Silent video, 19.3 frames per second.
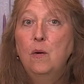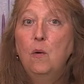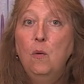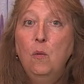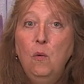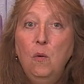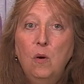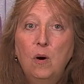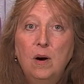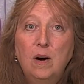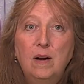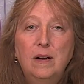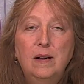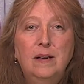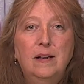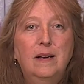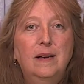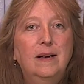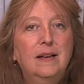or
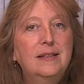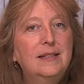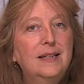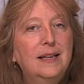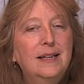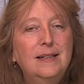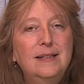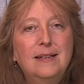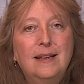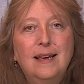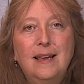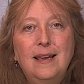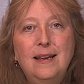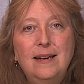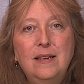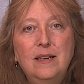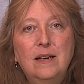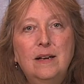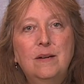attend
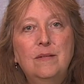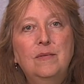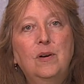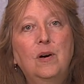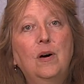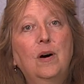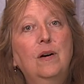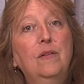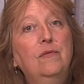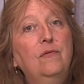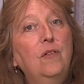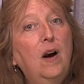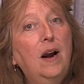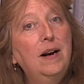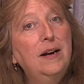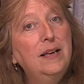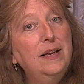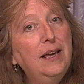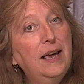any of our
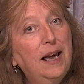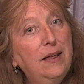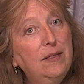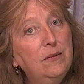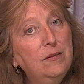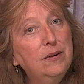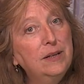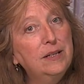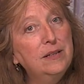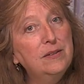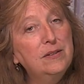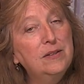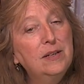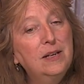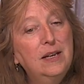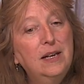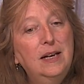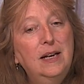Friday gatherings.